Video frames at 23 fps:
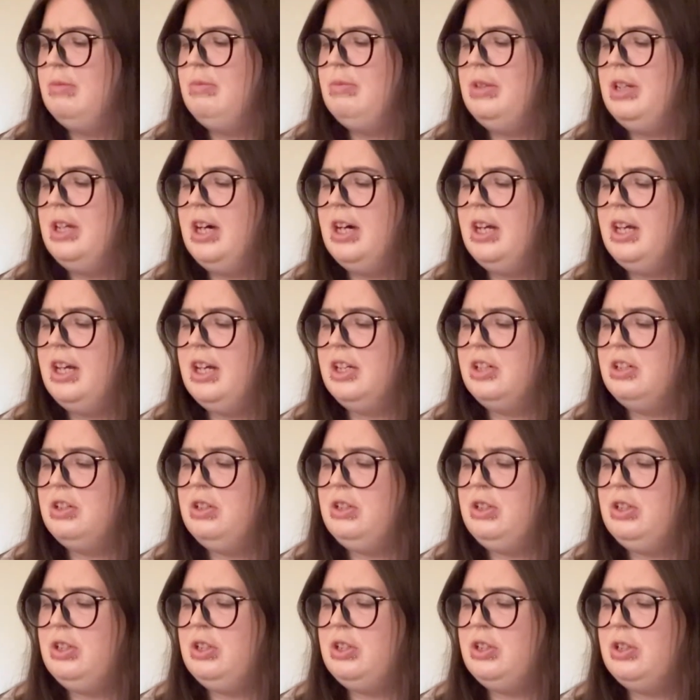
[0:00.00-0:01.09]
Not
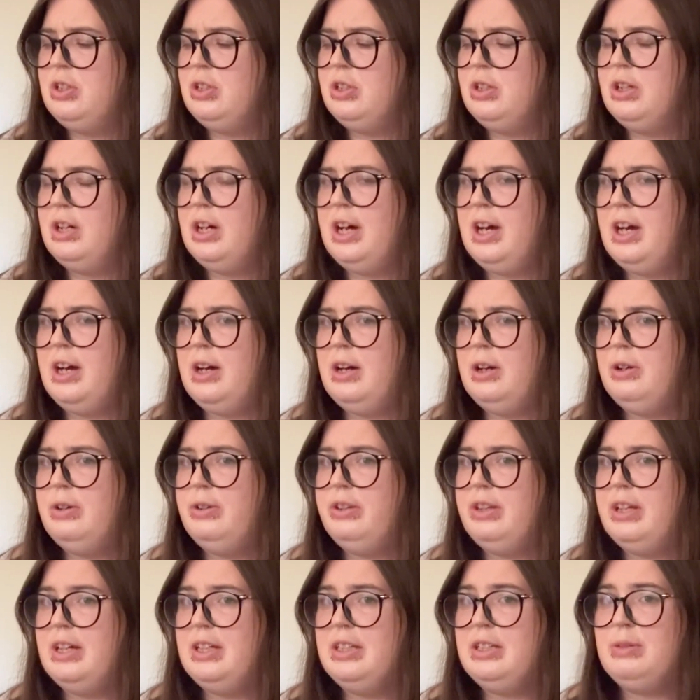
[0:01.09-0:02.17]
actually sure how
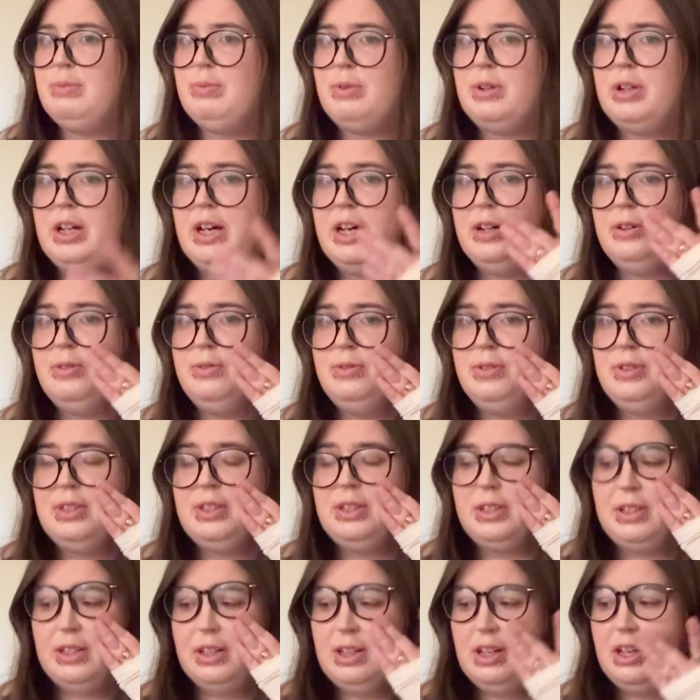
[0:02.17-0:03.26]
that's
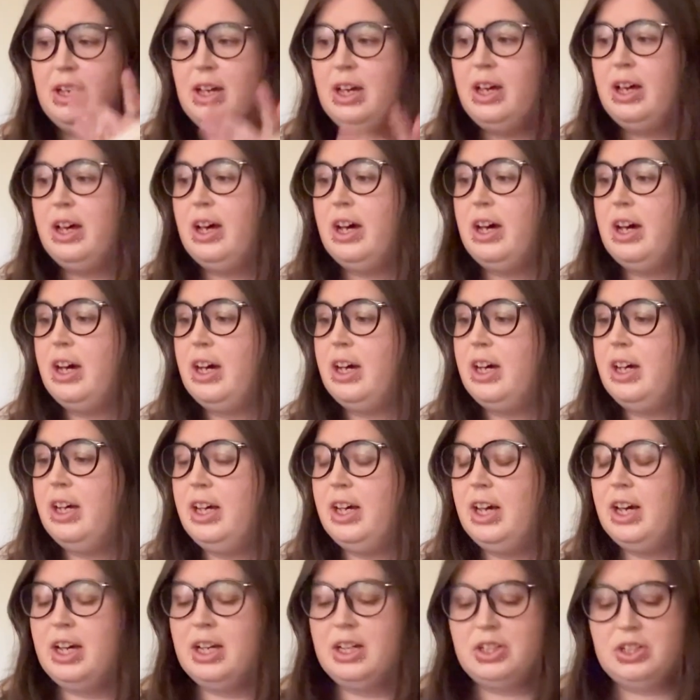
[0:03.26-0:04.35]
pronounced. I
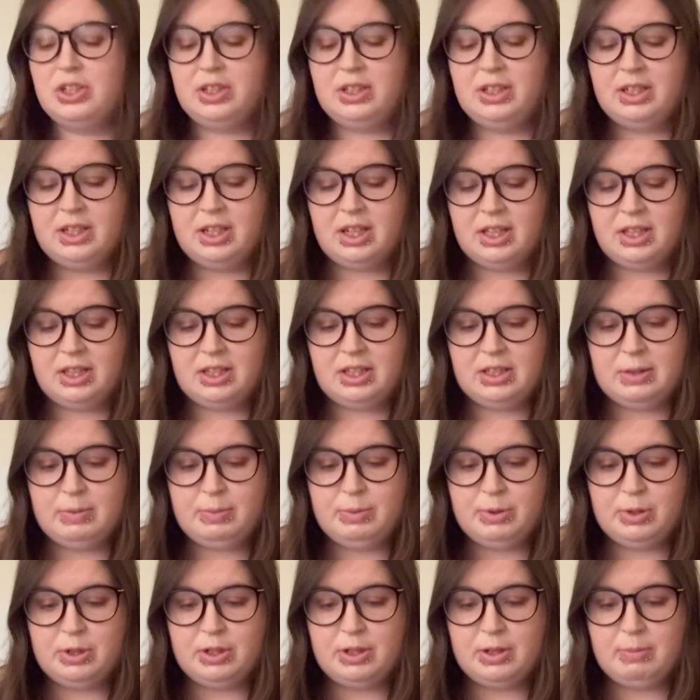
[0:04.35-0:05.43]
actually got this
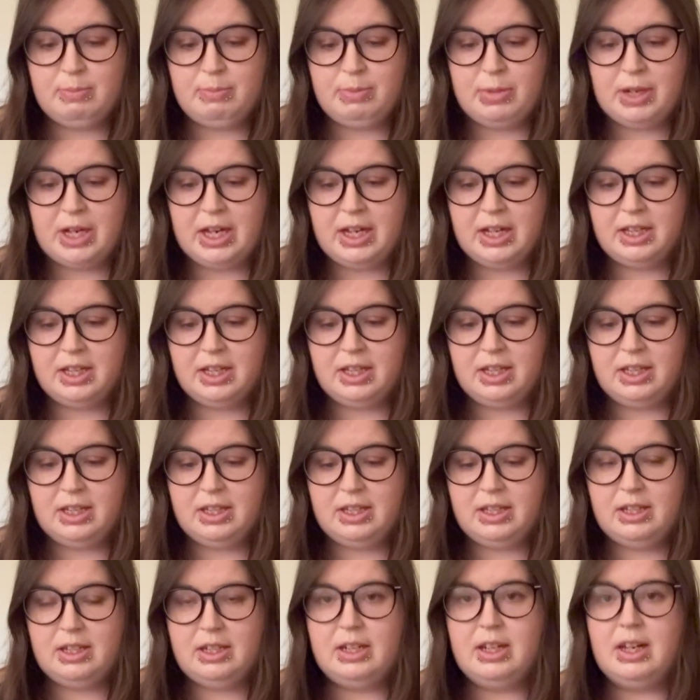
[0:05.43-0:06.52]
book back
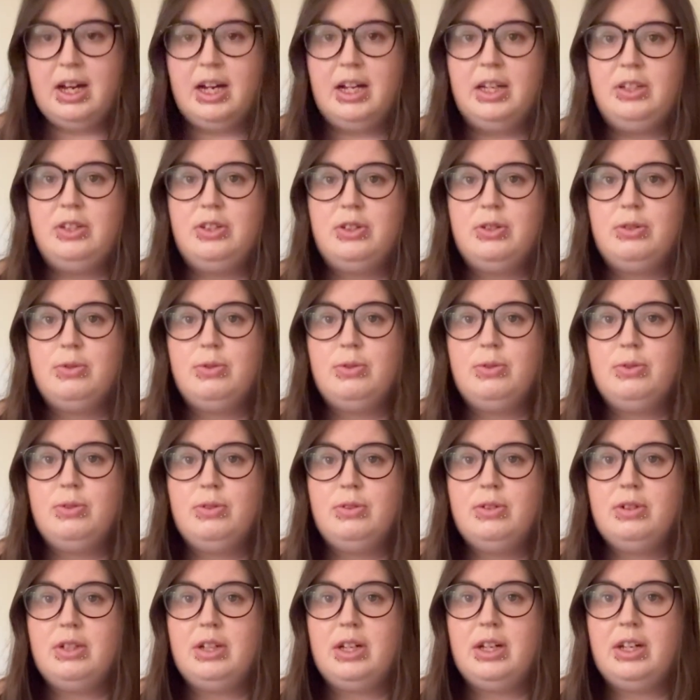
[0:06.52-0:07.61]
in high
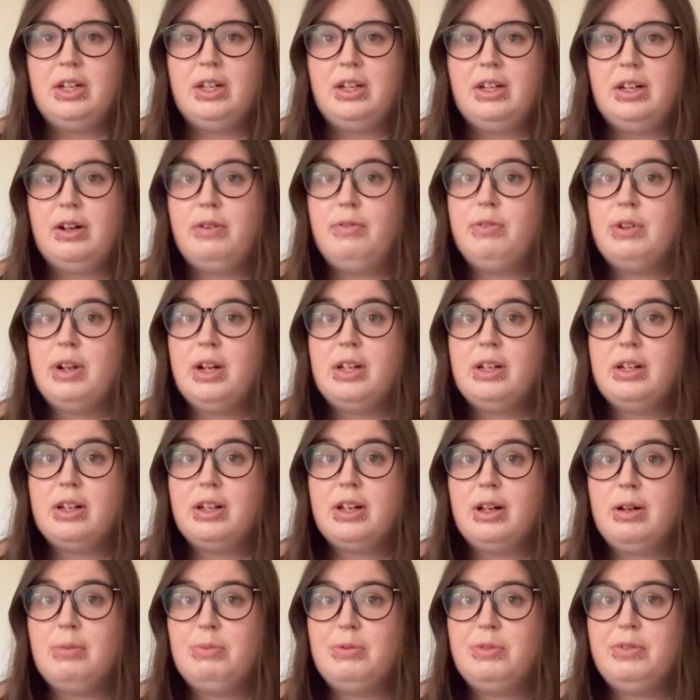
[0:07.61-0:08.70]
school, and I've read it a
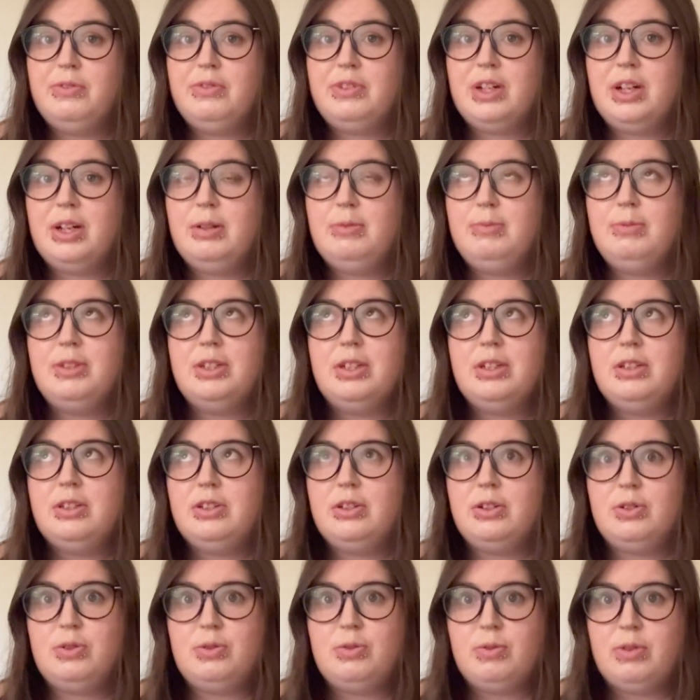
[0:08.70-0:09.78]
couple of times. It's
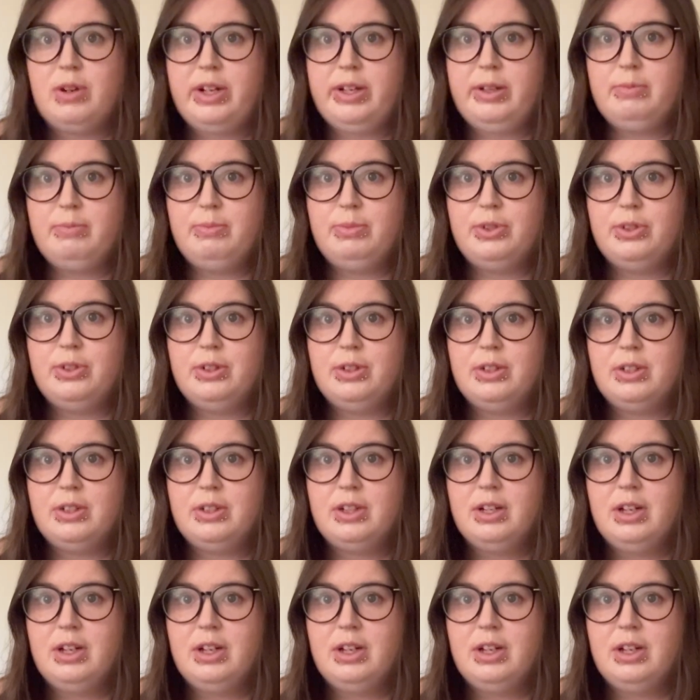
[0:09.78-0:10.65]
a great book.